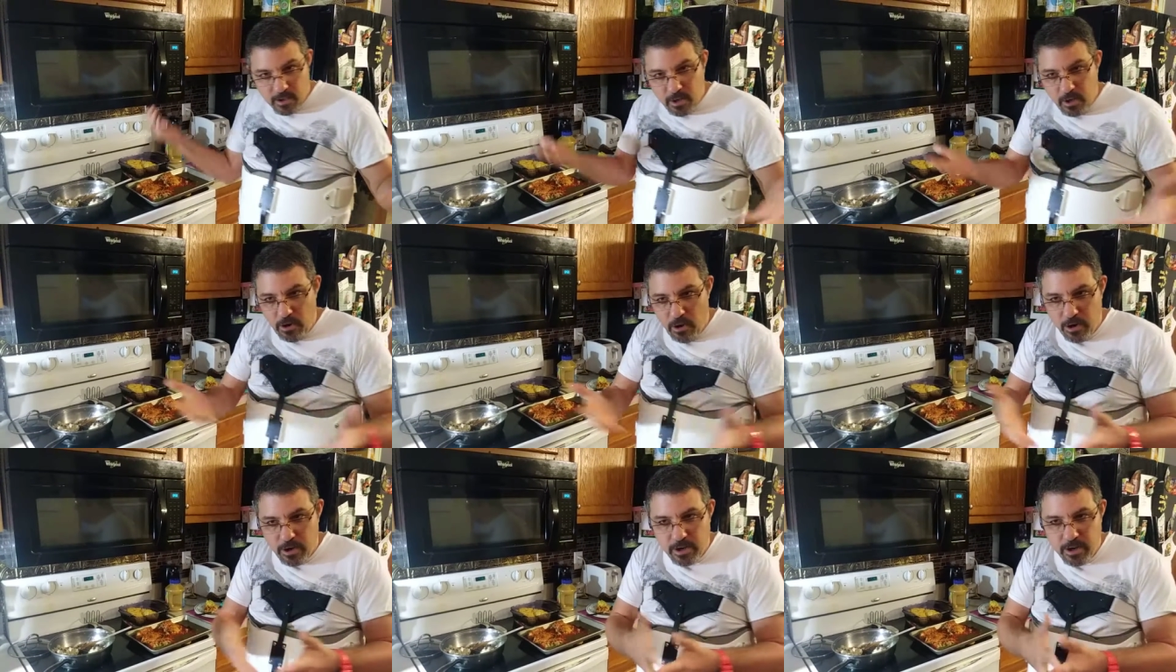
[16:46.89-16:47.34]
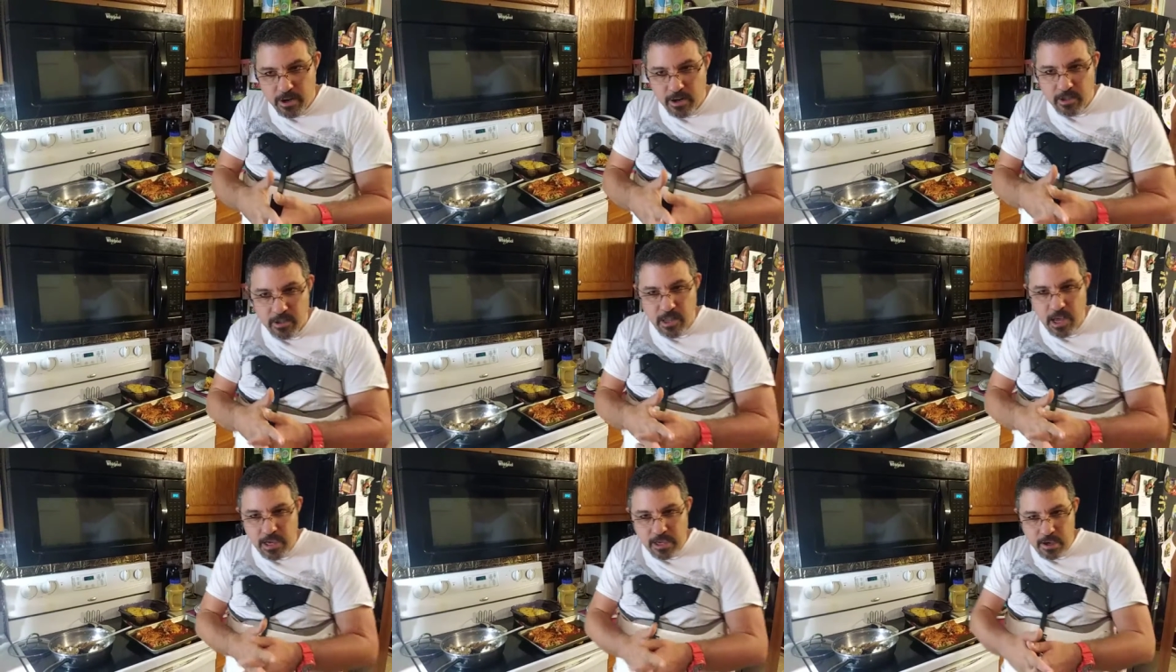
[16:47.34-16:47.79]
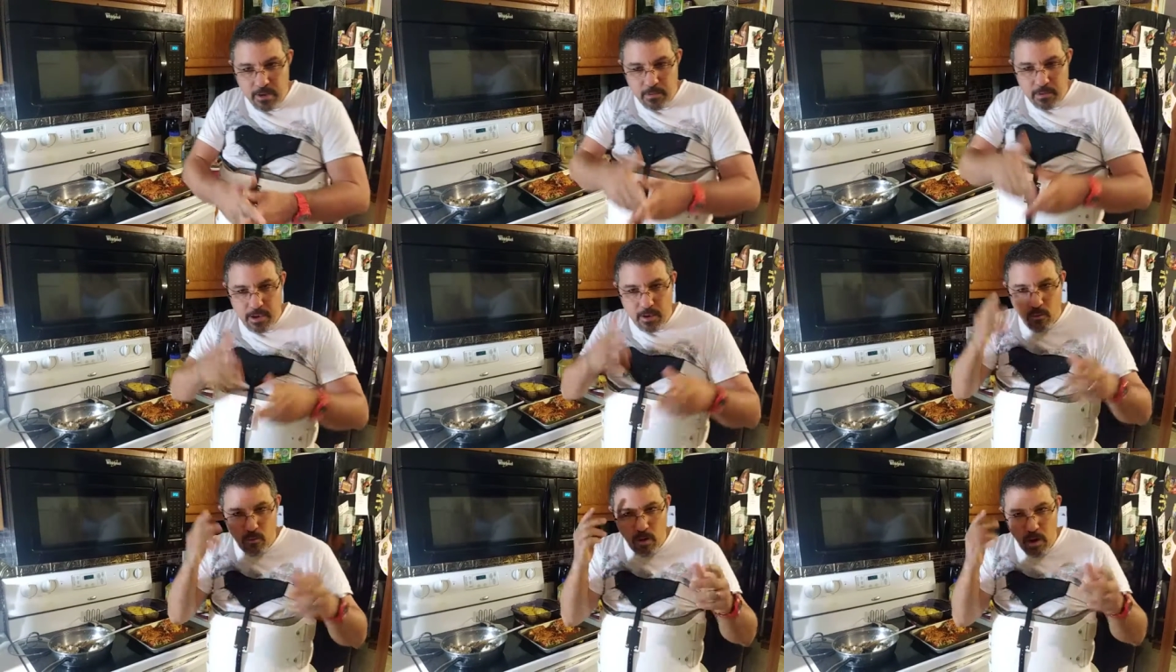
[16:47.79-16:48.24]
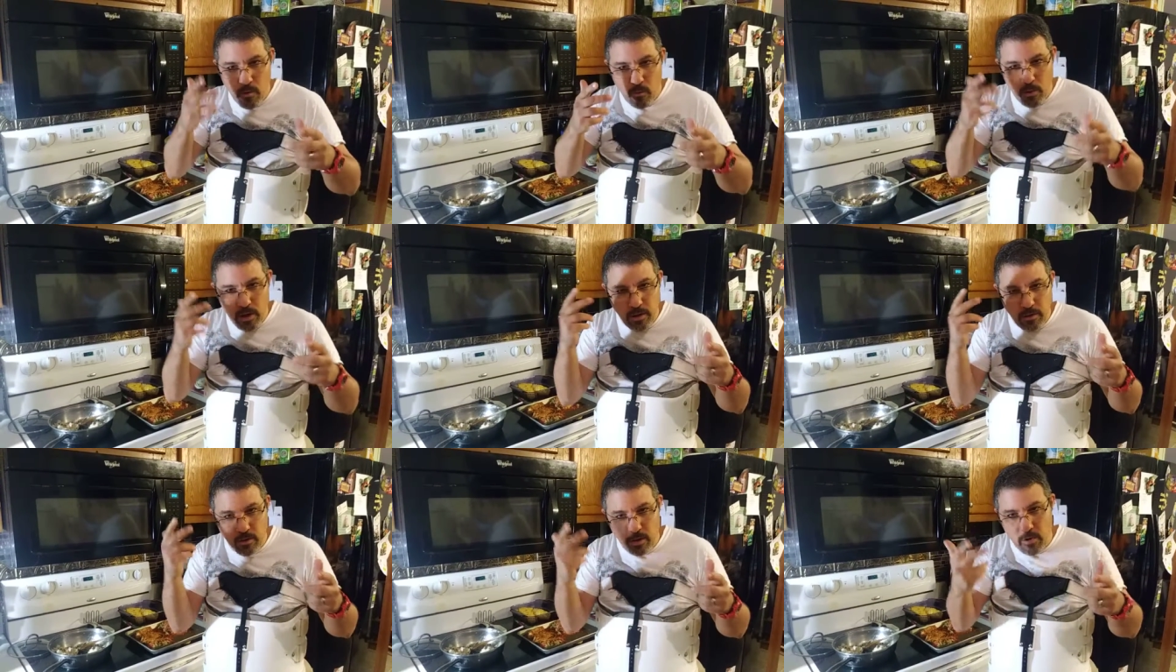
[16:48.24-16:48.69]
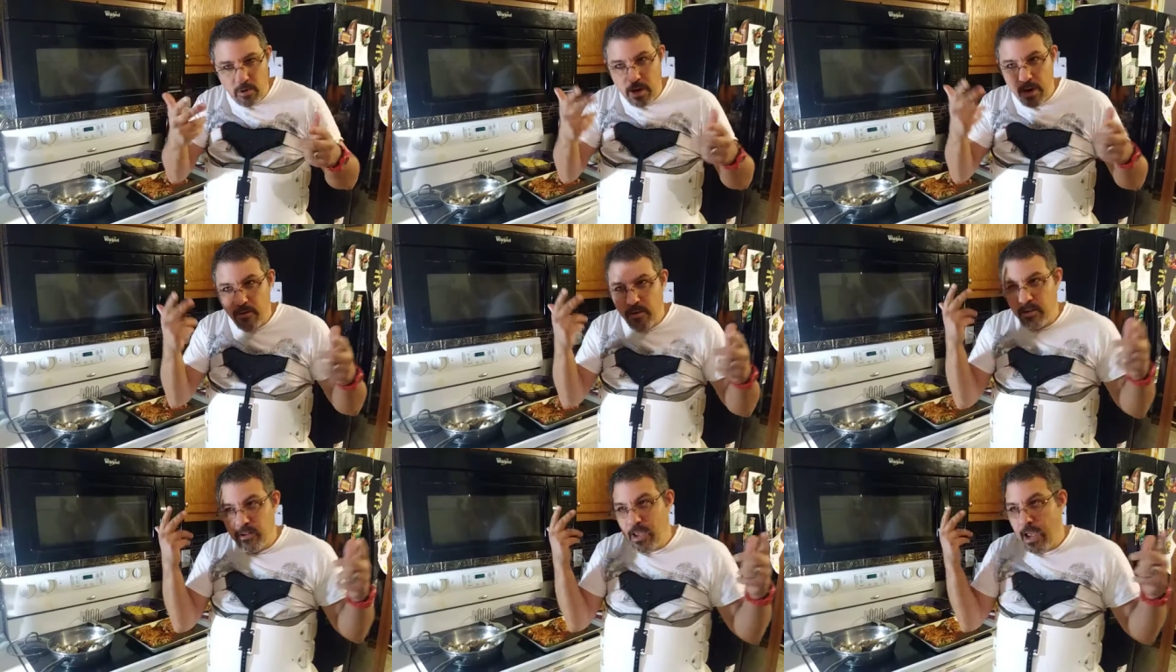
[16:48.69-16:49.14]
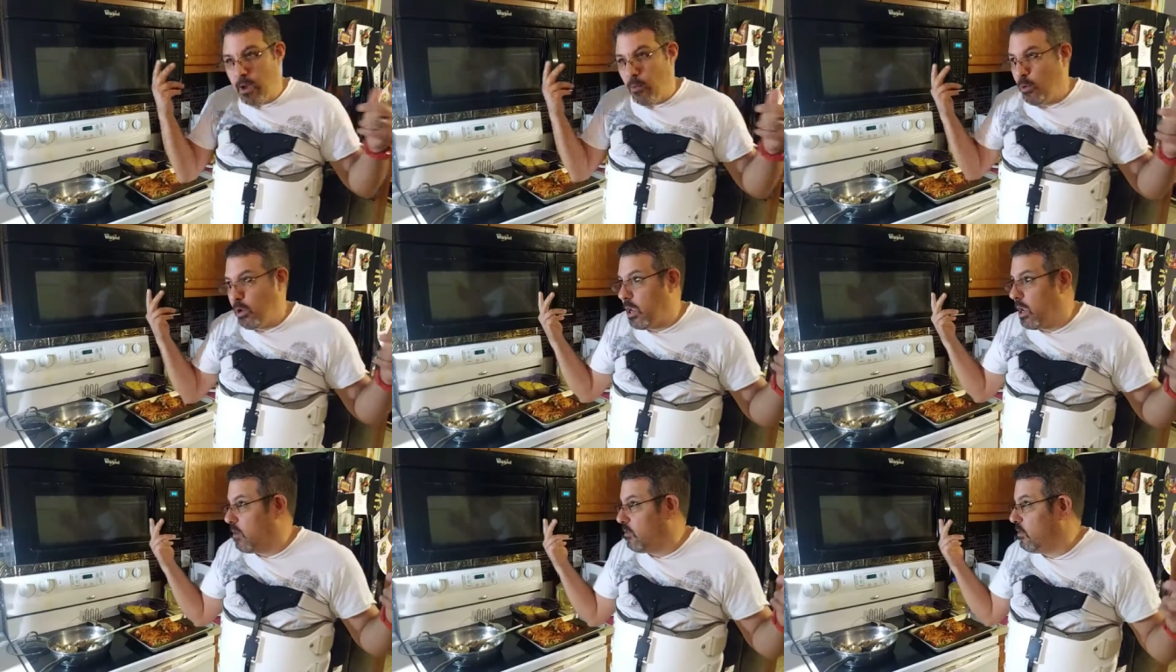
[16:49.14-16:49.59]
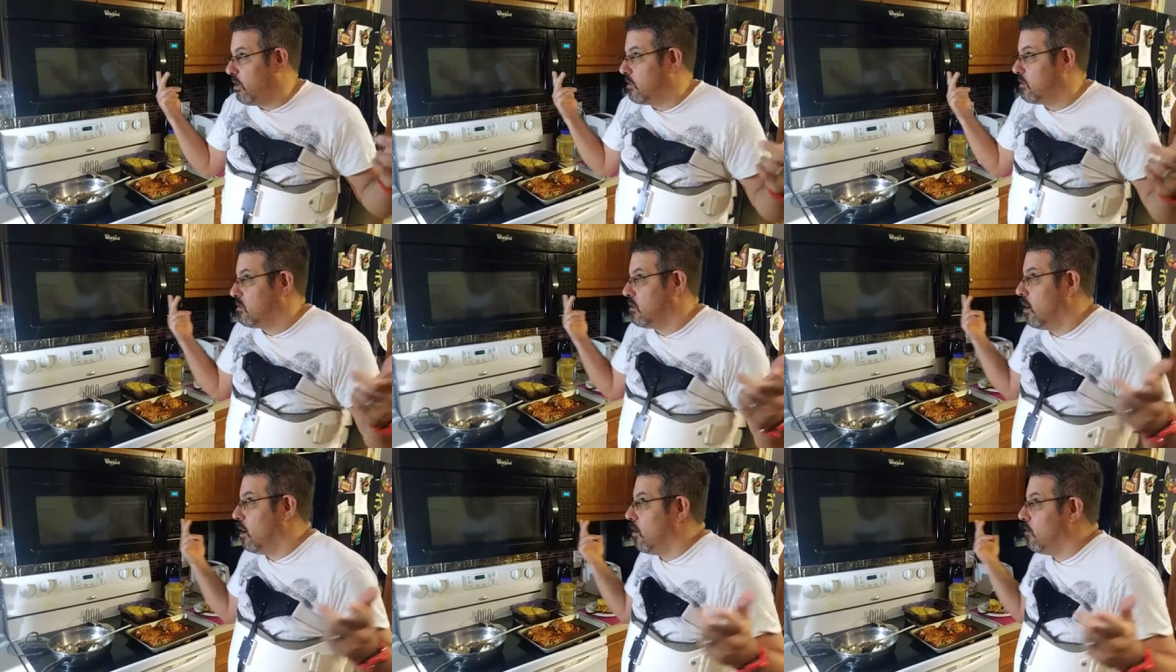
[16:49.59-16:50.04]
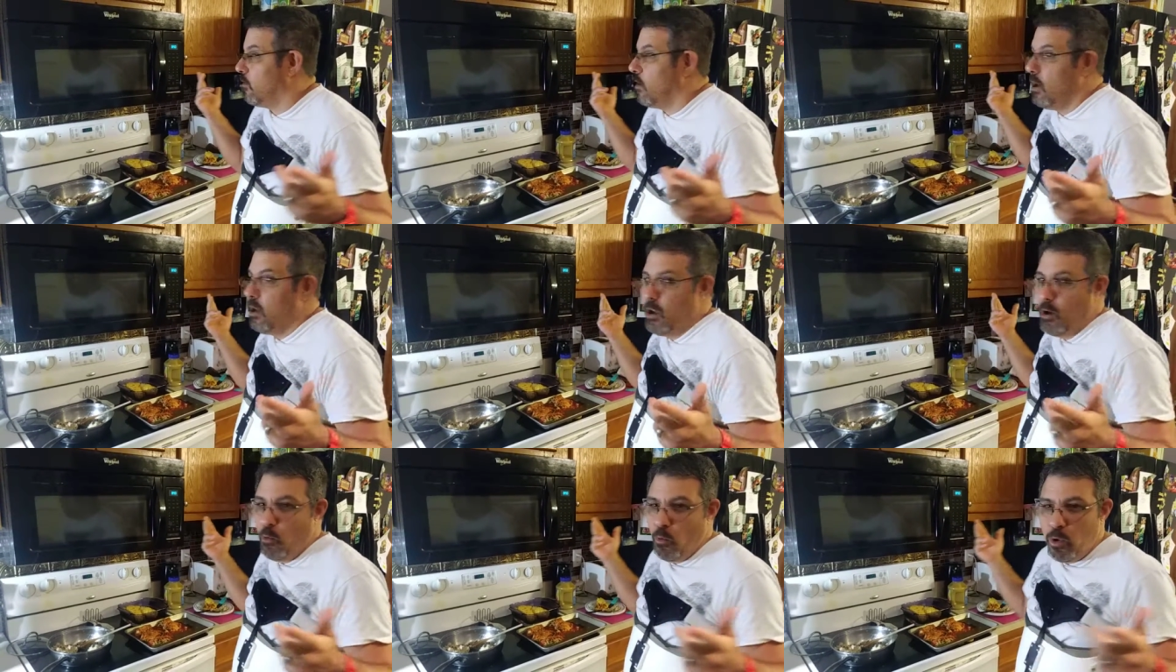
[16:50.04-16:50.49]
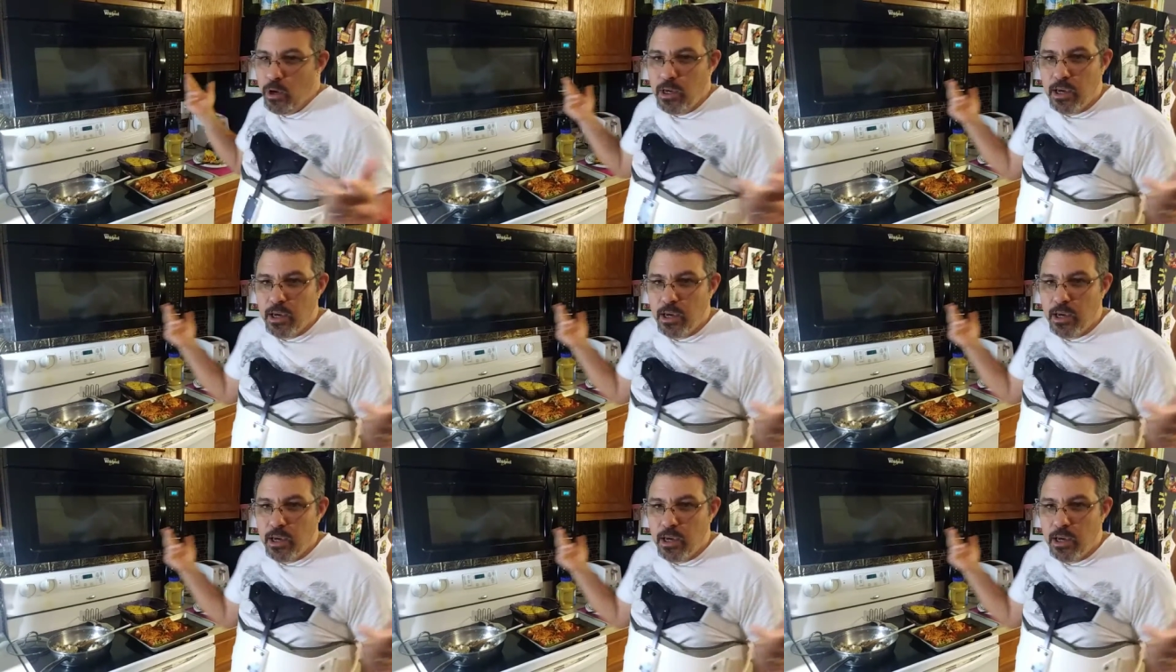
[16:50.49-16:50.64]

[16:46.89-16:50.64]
You know you're going to like them. And what we do every time we end this off,